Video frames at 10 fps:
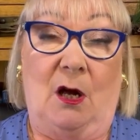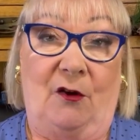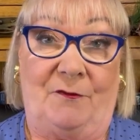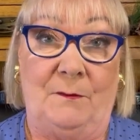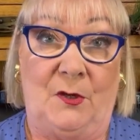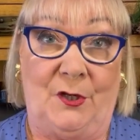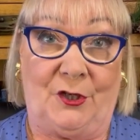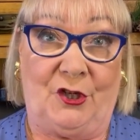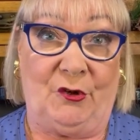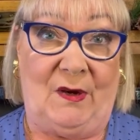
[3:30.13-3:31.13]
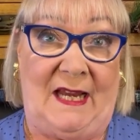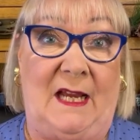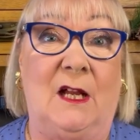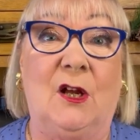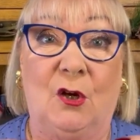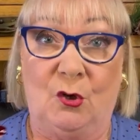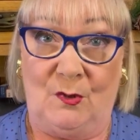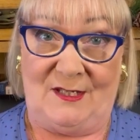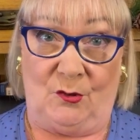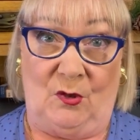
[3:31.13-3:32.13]
of Mercury, who
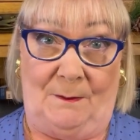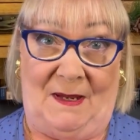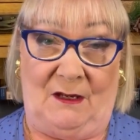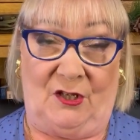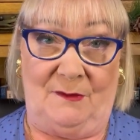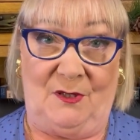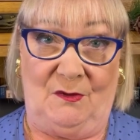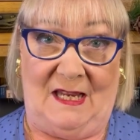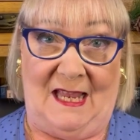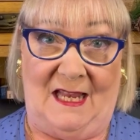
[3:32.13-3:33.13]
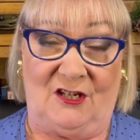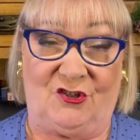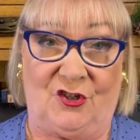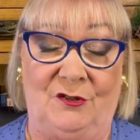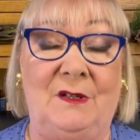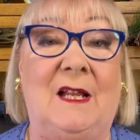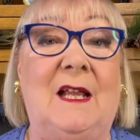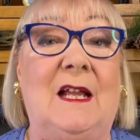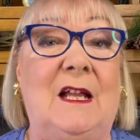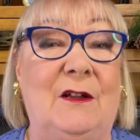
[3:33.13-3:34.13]
is all about communication,
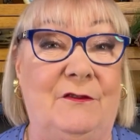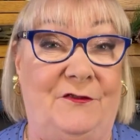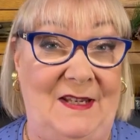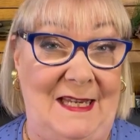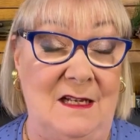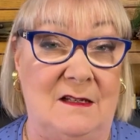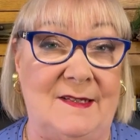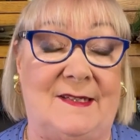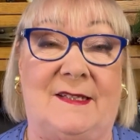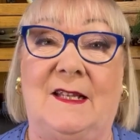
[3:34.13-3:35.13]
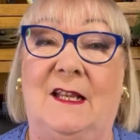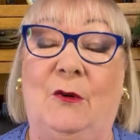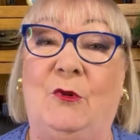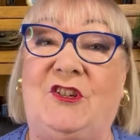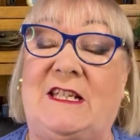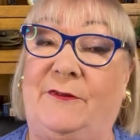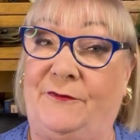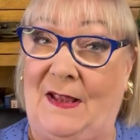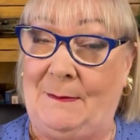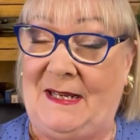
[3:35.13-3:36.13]
Venus, which is
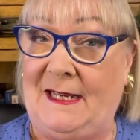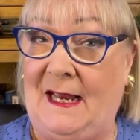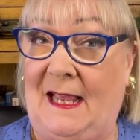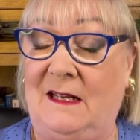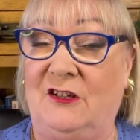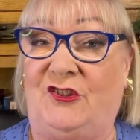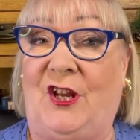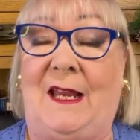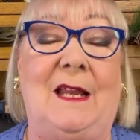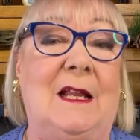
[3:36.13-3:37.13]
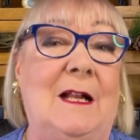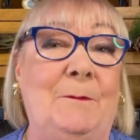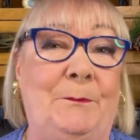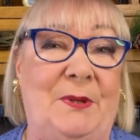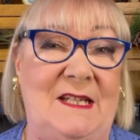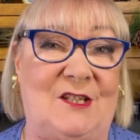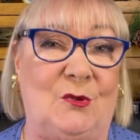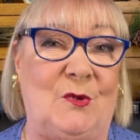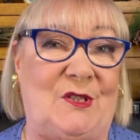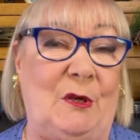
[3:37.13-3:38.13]
feminine energy, but it's
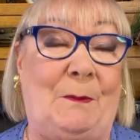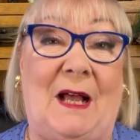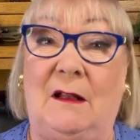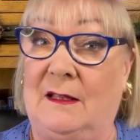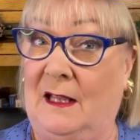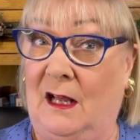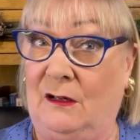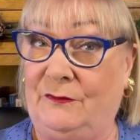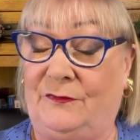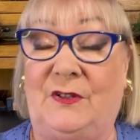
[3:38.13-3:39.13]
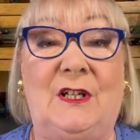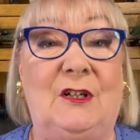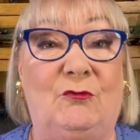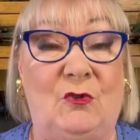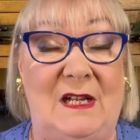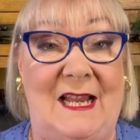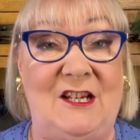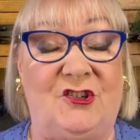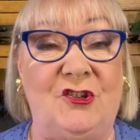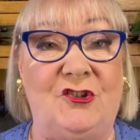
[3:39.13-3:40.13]
also about love,
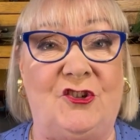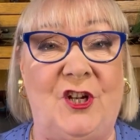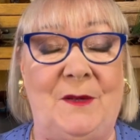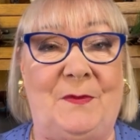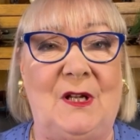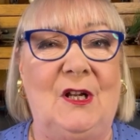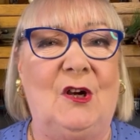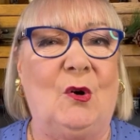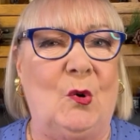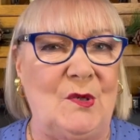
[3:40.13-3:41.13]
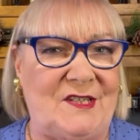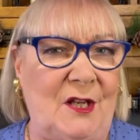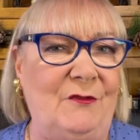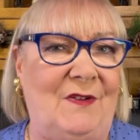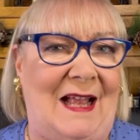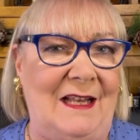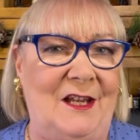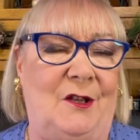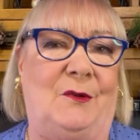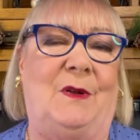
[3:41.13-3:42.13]
relationship, also
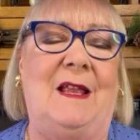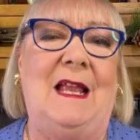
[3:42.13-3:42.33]
value.